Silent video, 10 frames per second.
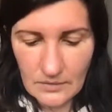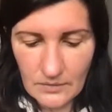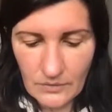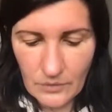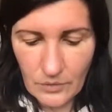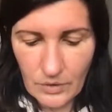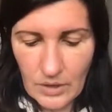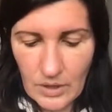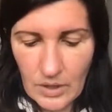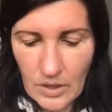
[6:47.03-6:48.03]
for
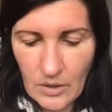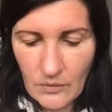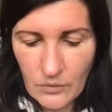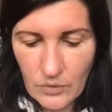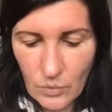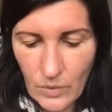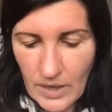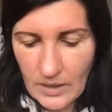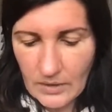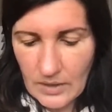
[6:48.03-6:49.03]
a
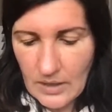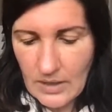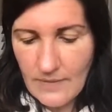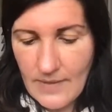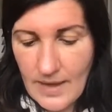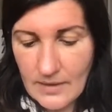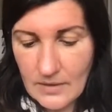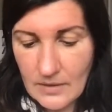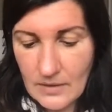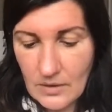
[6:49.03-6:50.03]
while,
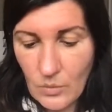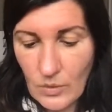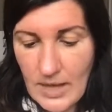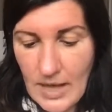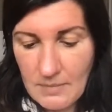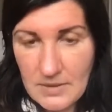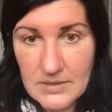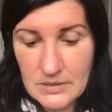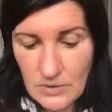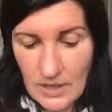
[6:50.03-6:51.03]
then what
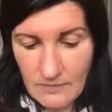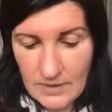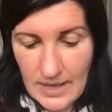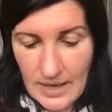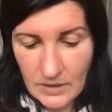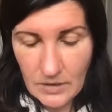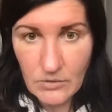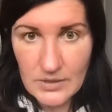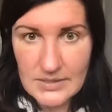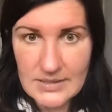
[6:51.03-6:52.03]
happens, you have the
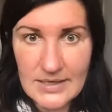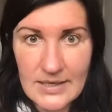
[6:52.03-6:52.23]
categories.